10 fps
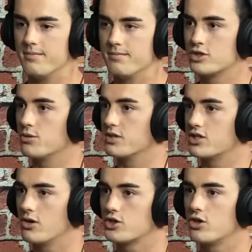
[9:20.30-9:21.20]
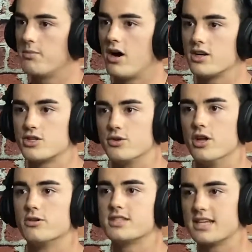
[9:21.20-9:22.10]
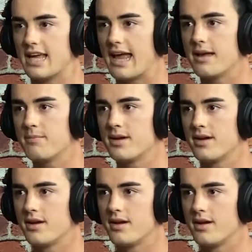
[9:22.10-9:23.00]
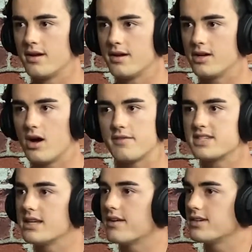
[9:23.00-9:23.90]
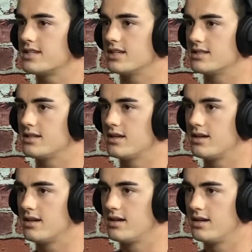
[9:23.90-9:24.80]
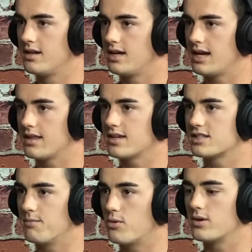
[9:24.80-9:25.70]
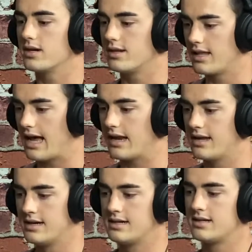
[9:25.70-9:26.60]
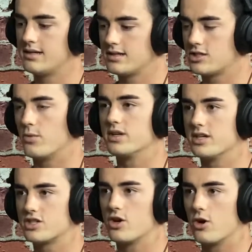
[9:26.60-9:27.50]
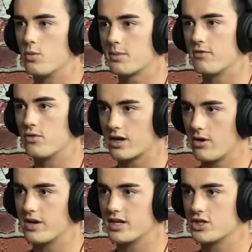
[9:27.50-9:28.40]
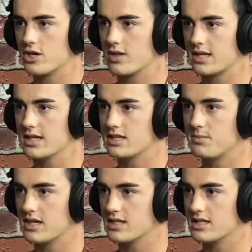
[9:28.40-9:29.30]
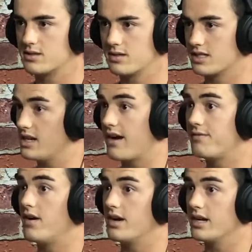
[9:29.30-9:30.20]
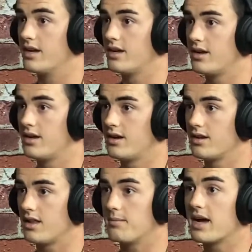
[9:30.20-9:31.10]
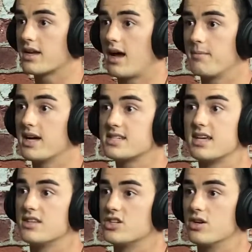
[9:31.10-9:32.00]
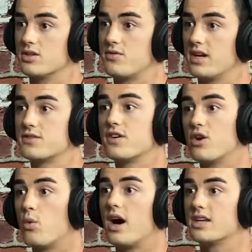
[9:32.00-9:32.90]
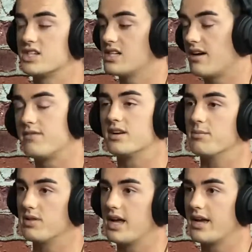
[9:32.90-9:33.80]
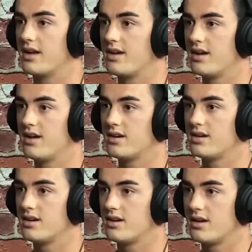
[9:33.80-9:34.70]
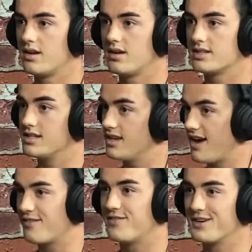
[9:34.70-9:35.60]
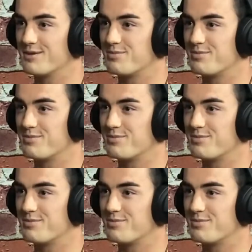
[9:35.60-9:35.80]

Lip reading: super social, but also knows the game, you know, I've seen every season. And I think it's important that someone does their homework before going on a show like this because it's not fun. I'm not saying this show is fun. It's fun to watch. It's not fun to play. It's not fun to